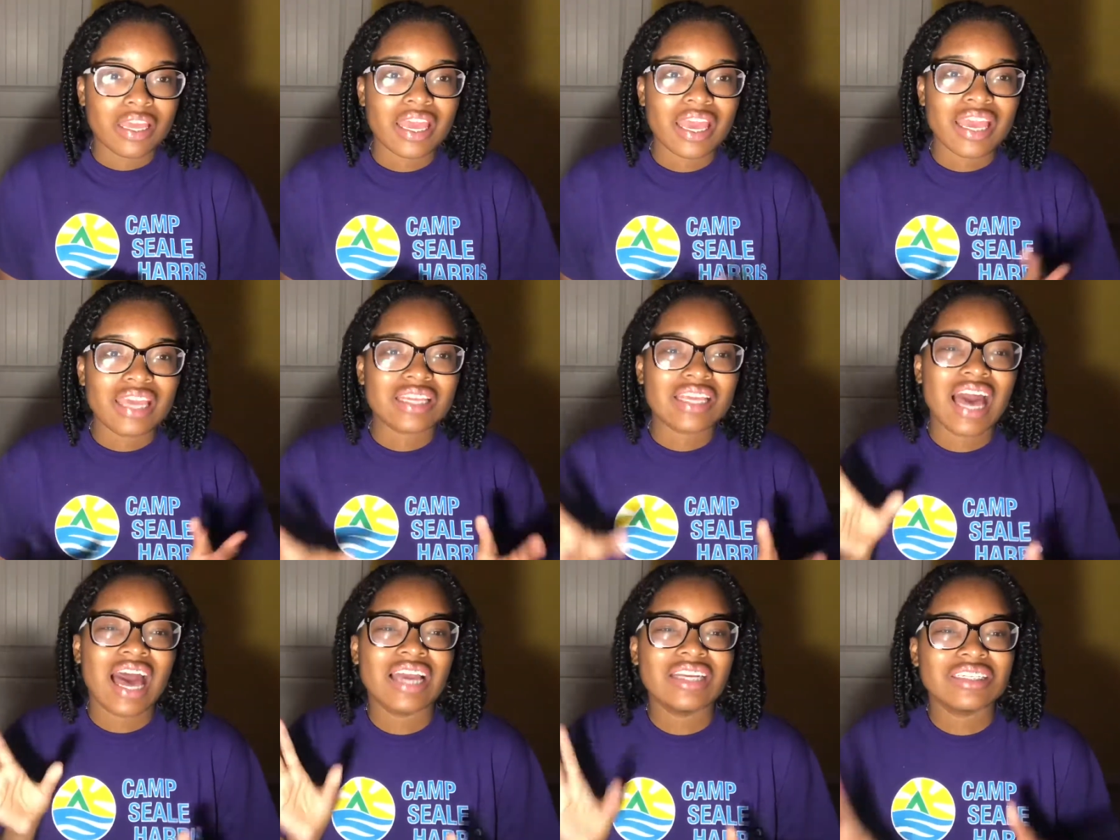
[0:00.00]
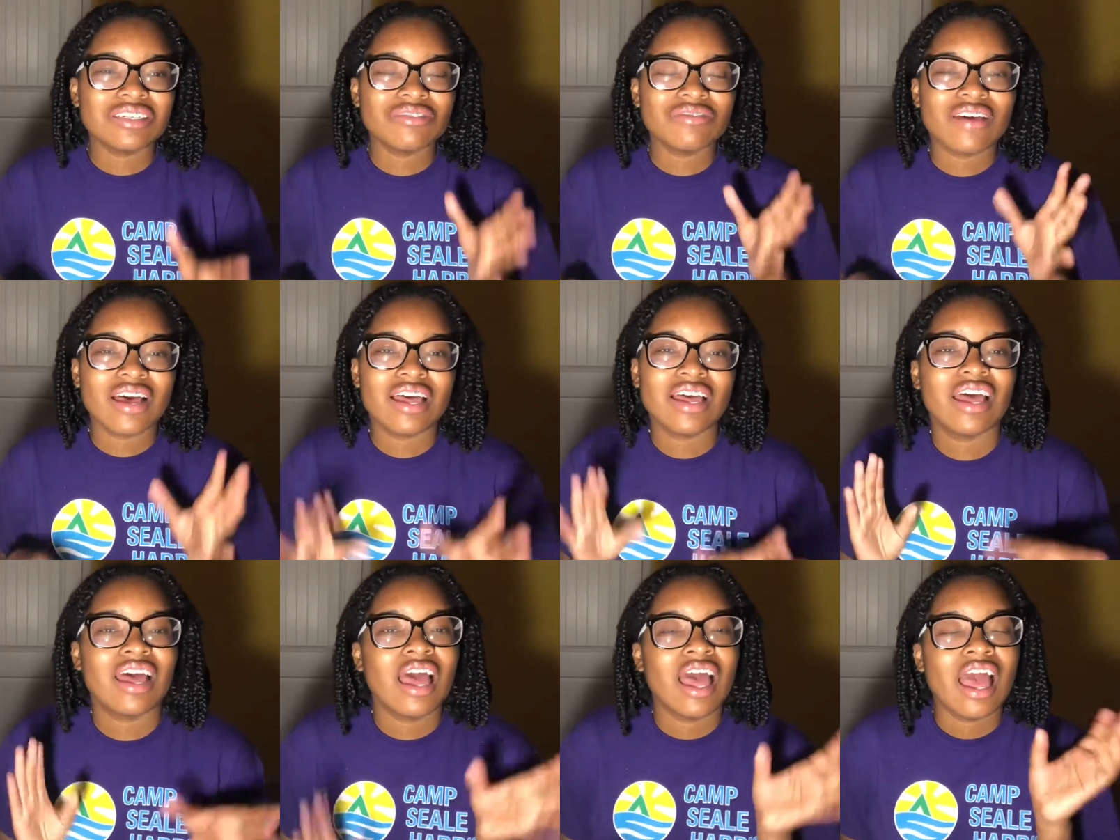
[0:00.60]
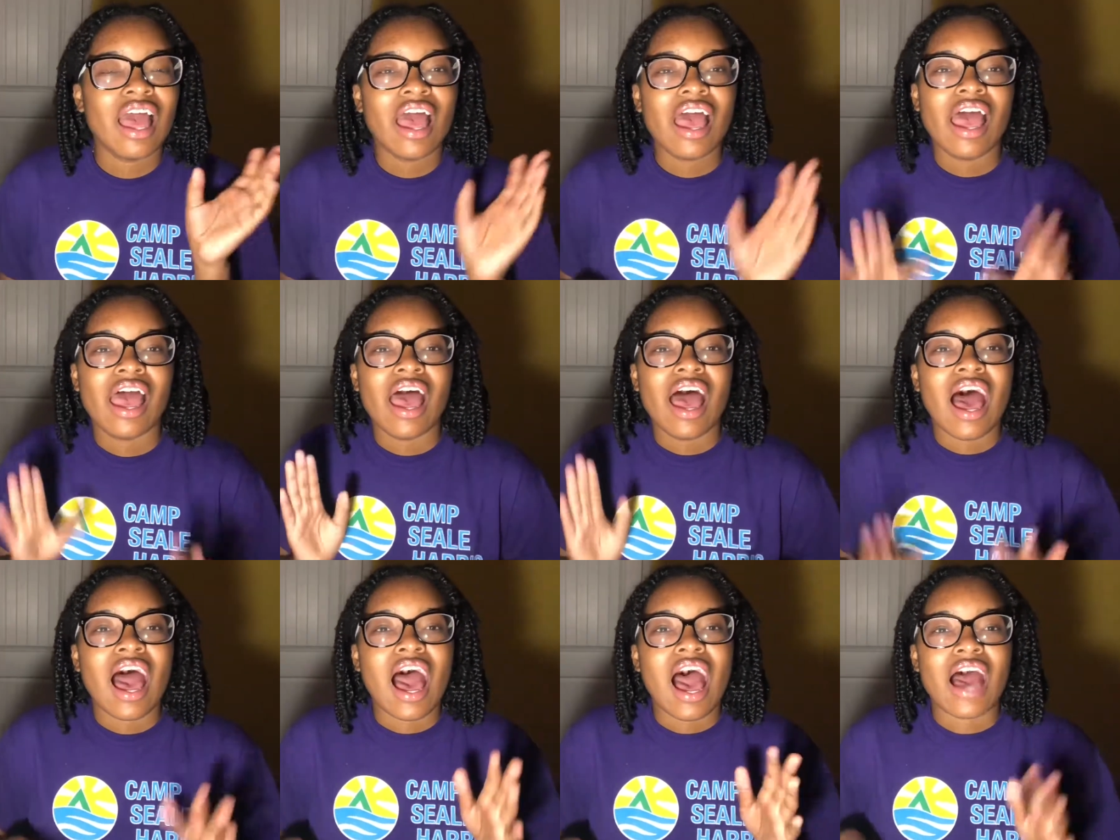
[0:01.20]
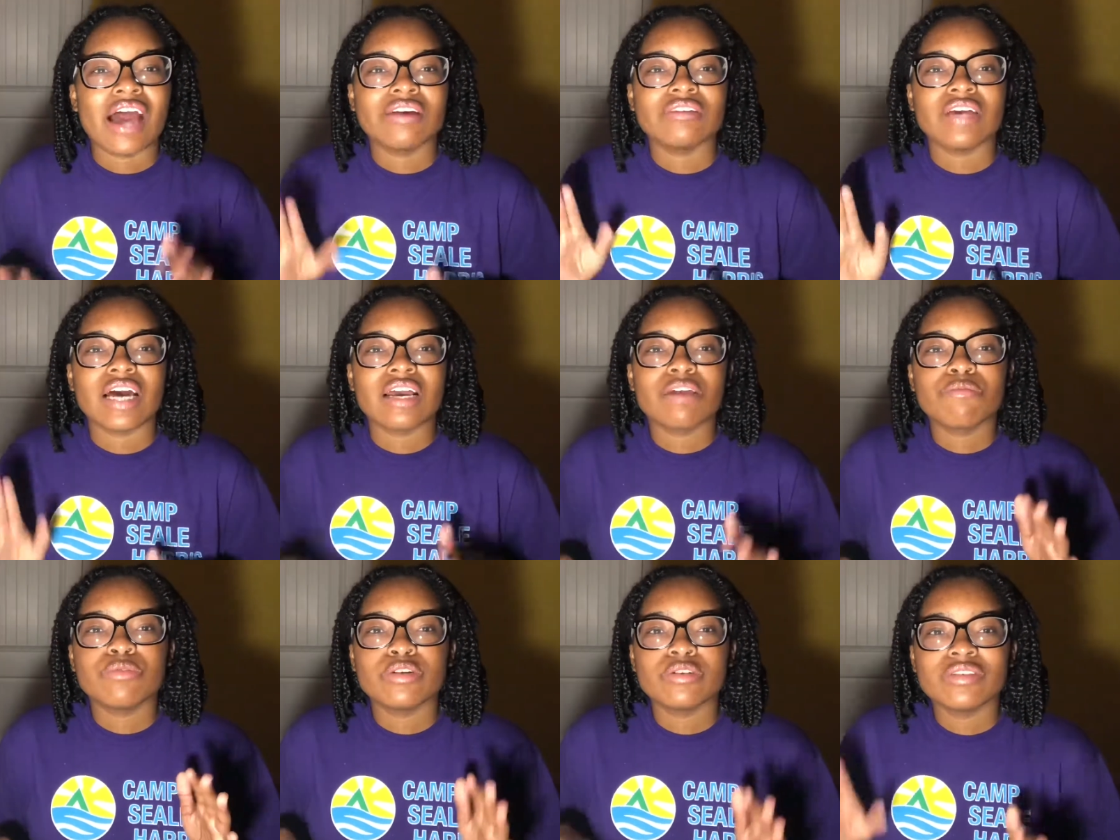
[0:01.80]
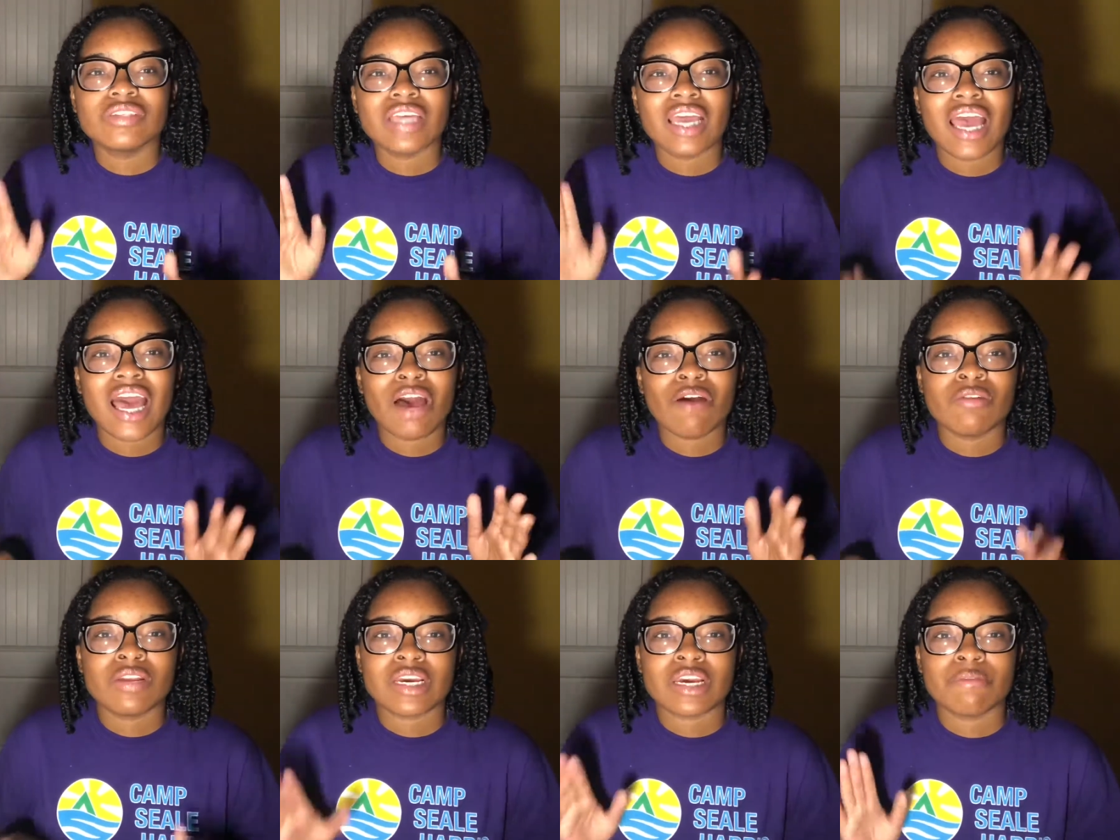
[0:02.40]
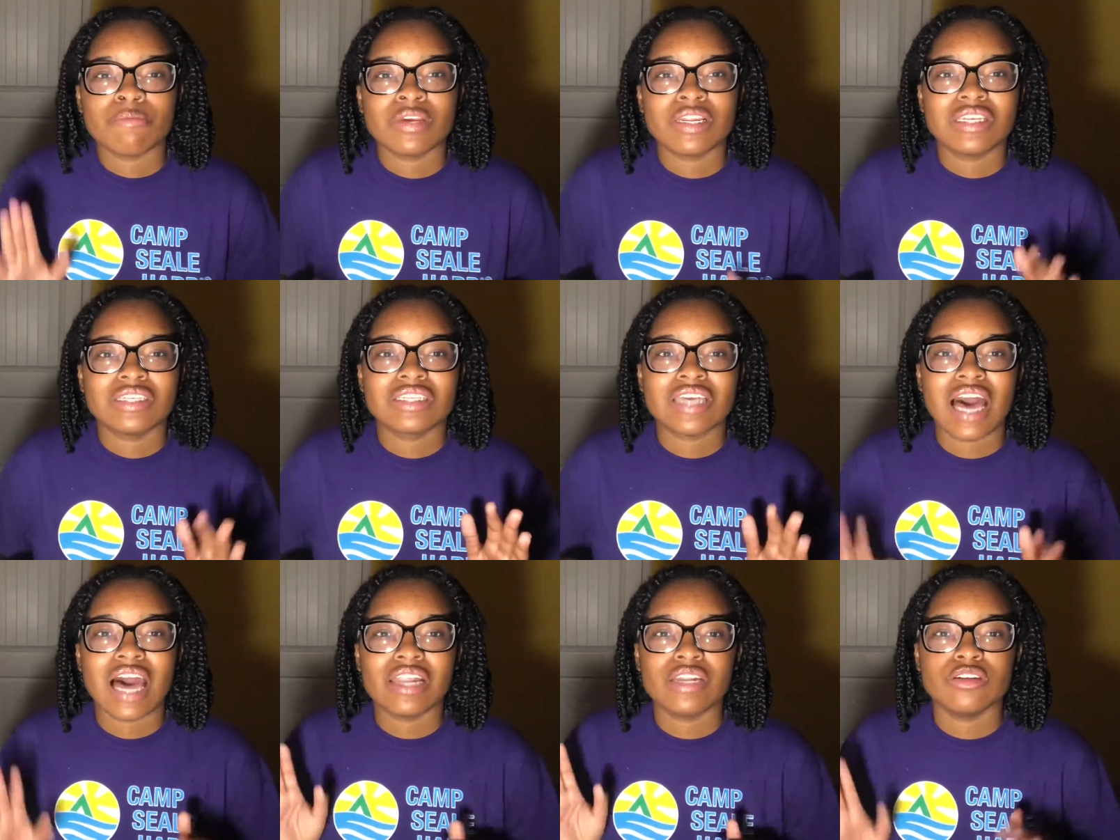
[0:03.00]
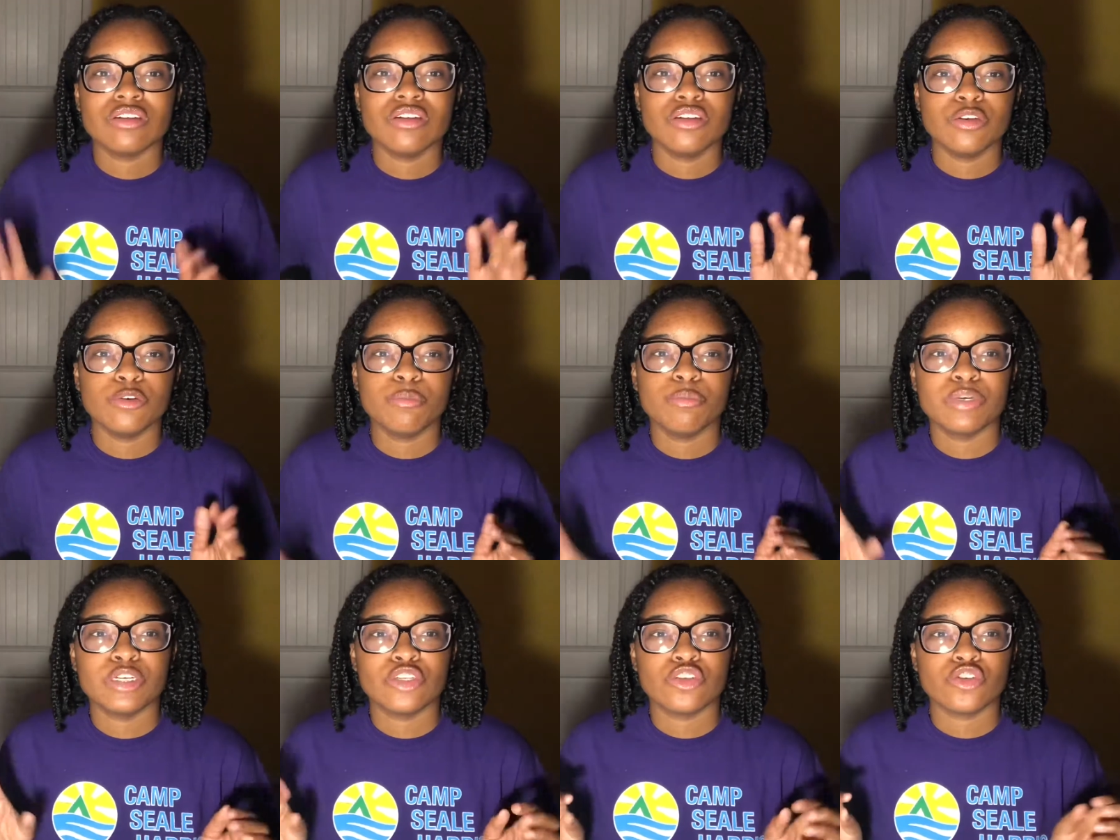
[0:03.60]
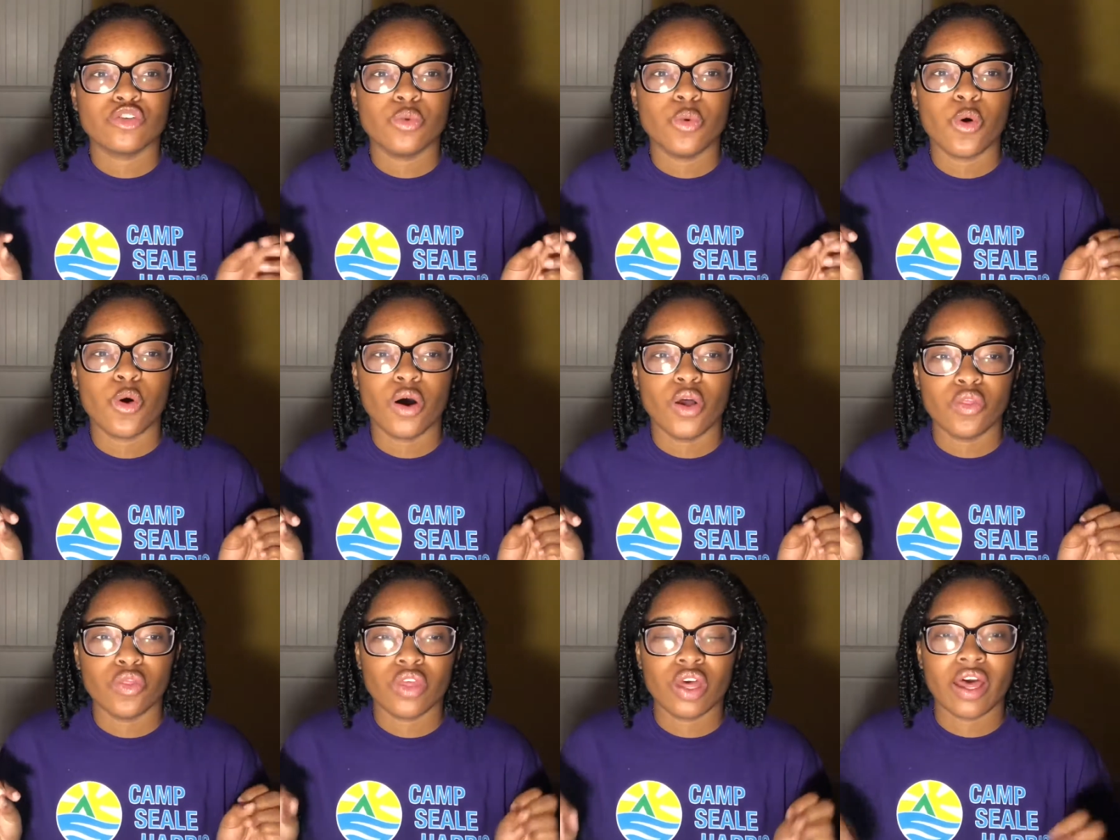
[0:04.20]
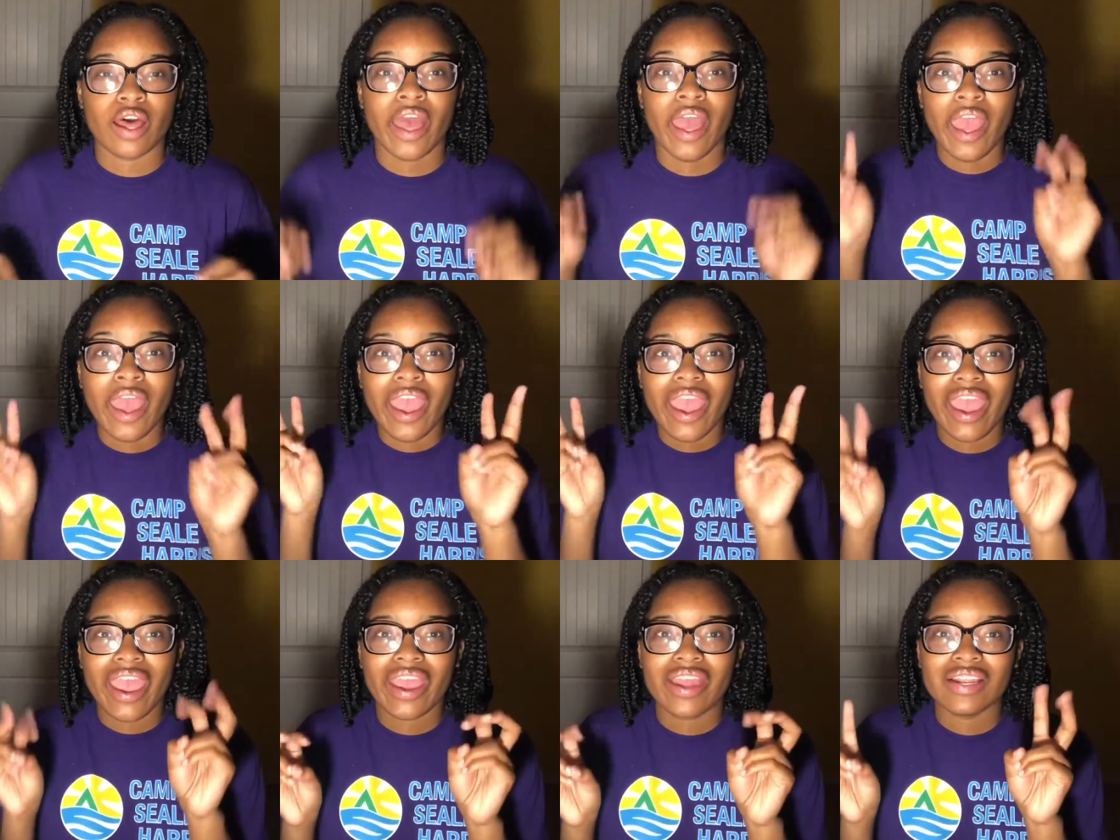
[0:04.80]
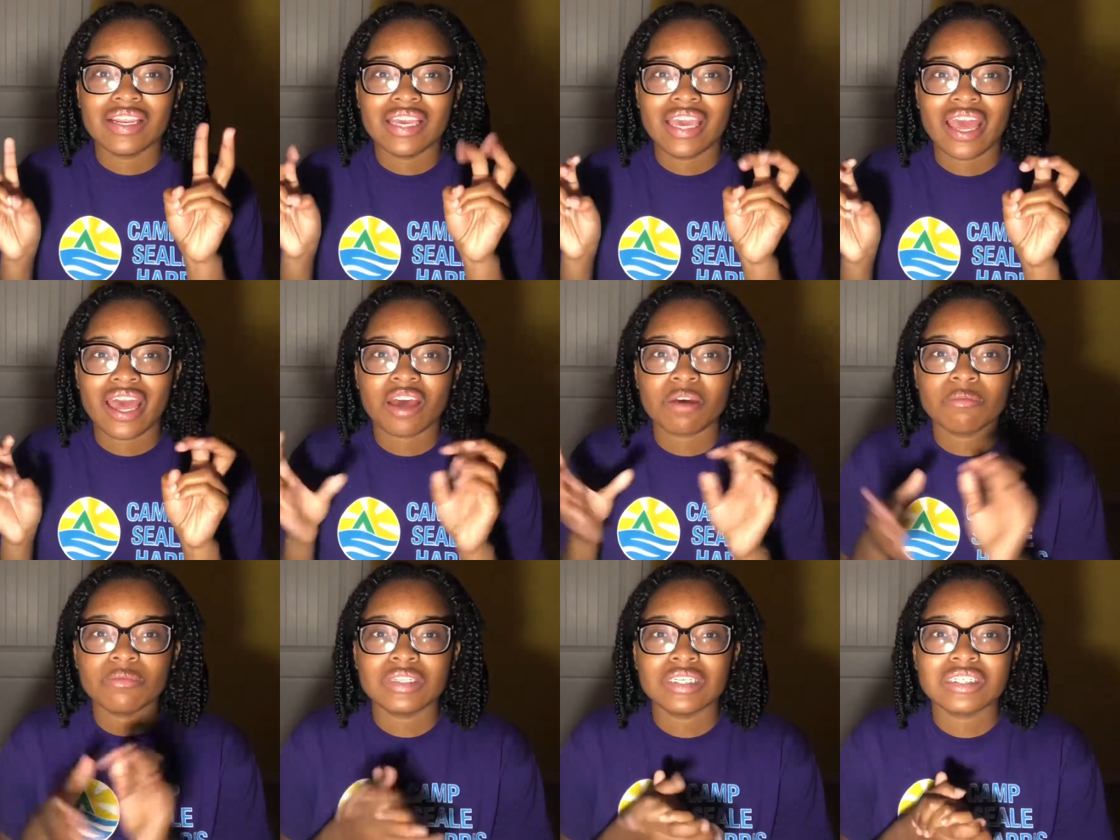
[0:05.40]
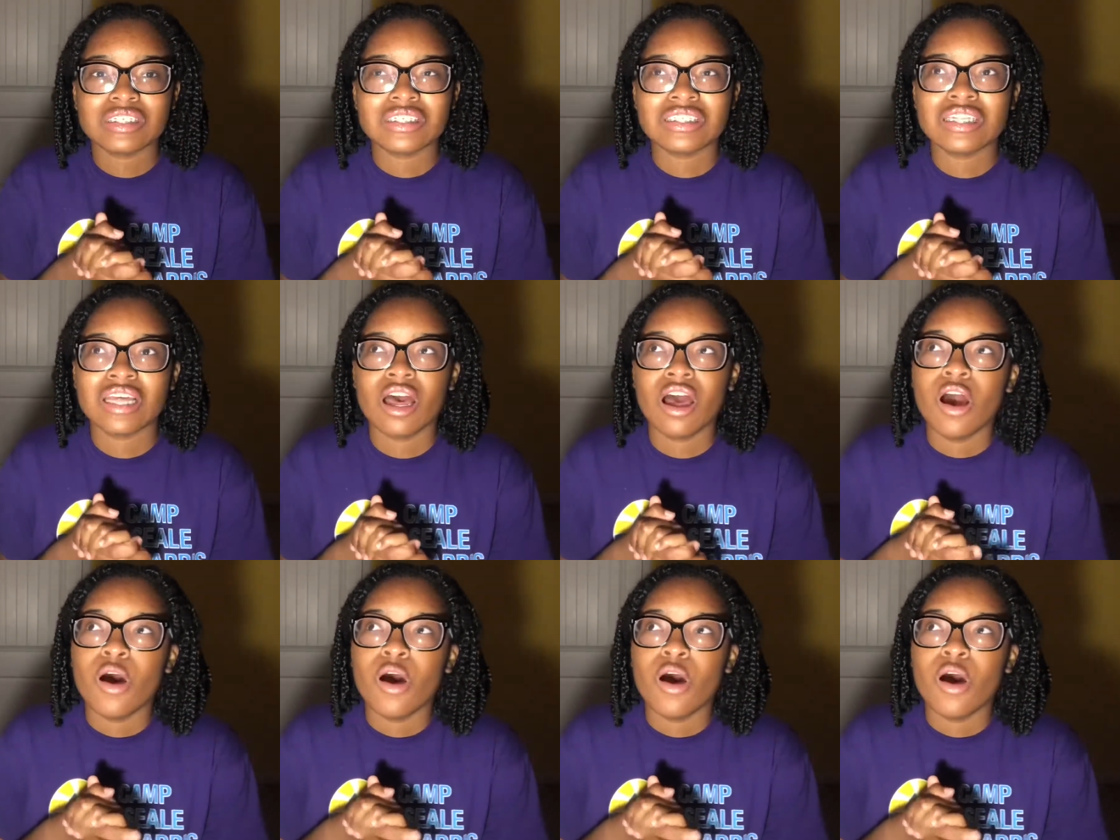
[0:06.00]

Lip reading: It kind of, I will say having diabetes kind of do put you on the handicap list.